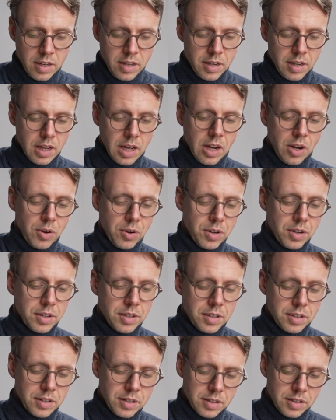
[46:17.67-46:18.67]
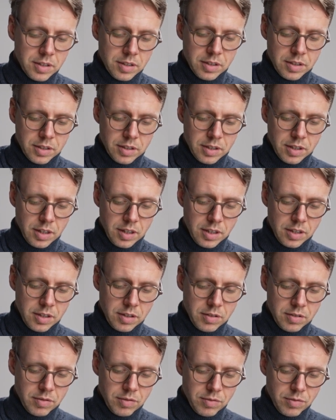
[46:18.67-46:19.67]
Now, the
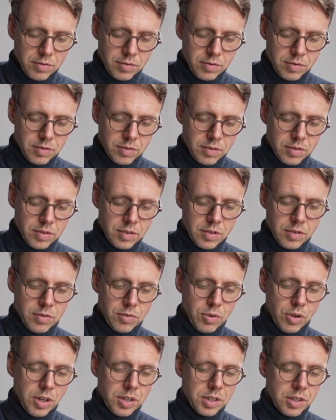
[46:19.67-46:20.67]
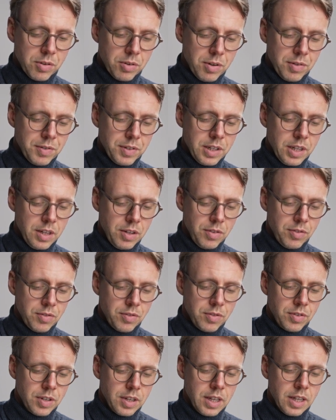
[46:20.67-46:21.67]
first derivative
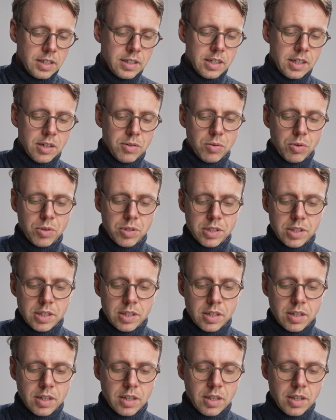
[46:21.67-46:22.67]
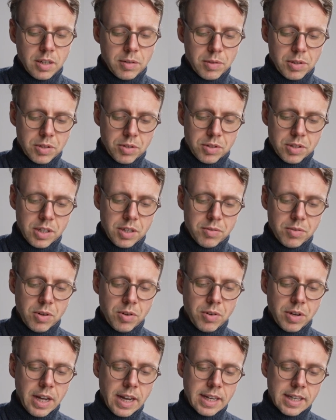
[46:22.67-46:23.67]
at 0 is equal to 0,
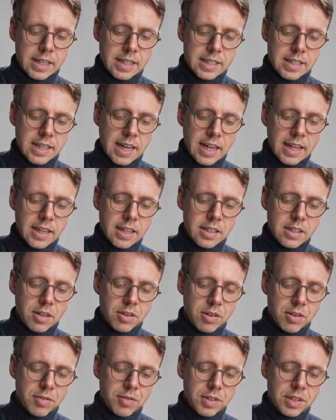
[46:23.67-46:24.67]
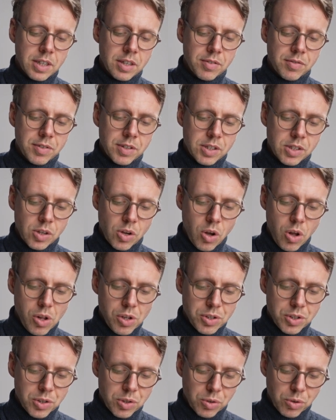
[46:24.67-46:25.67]
and the second derivative is
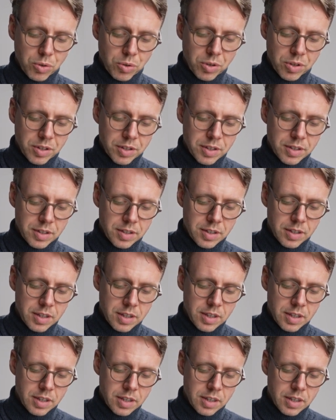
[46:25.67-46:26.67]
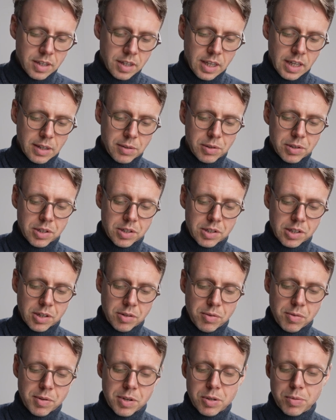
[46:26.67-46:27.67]
also equal to
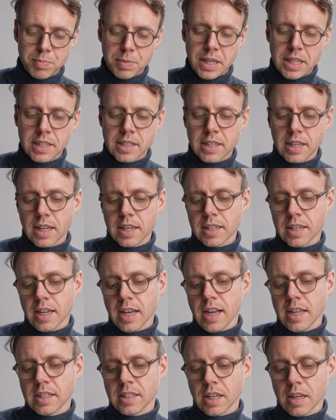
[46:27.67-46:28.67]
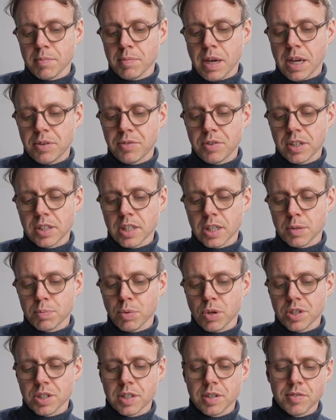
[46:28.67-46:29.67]
0, which means that the Hessian matrix is
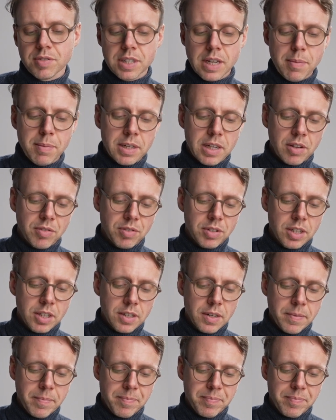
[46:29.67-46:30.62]
positive semi-definite.